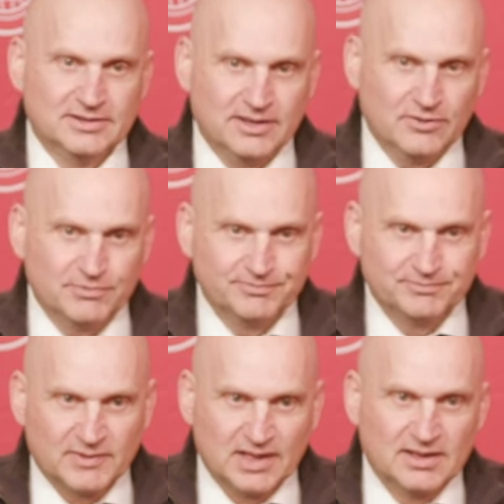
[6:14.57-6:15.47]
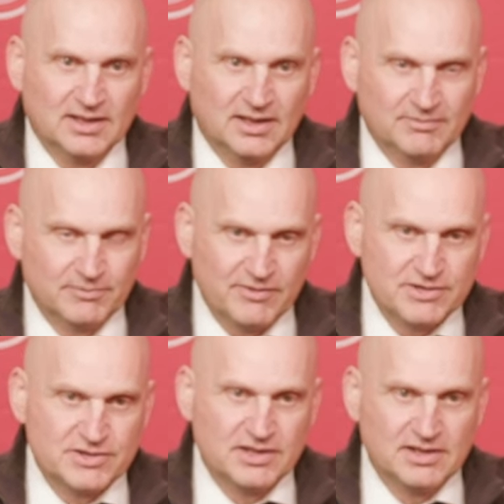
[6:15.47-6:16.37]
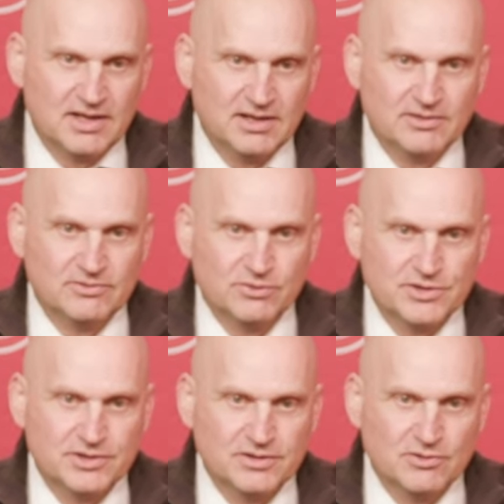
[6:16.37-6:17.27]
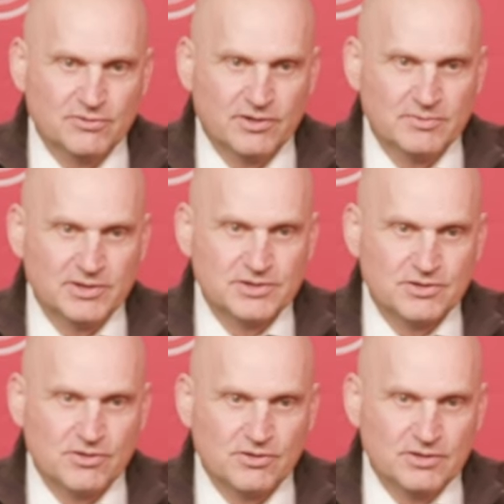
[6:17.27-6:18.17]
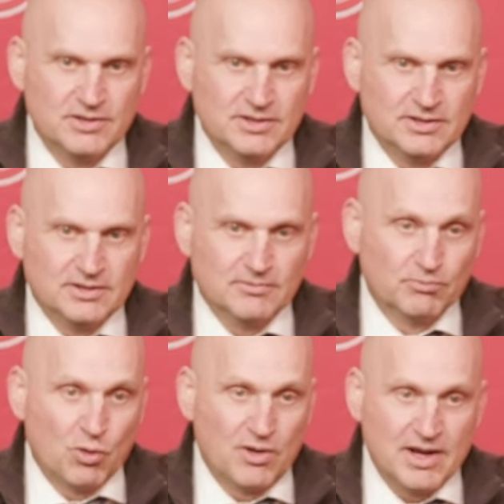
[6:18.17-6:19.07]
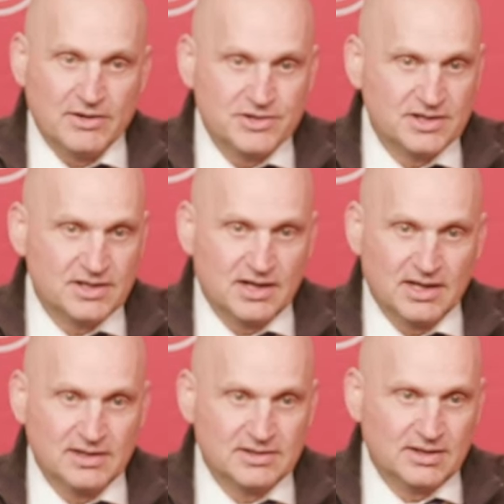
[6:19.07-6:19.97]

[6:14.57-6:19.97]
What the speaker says: You know, obviously you take what you do from it. So more energy tonight.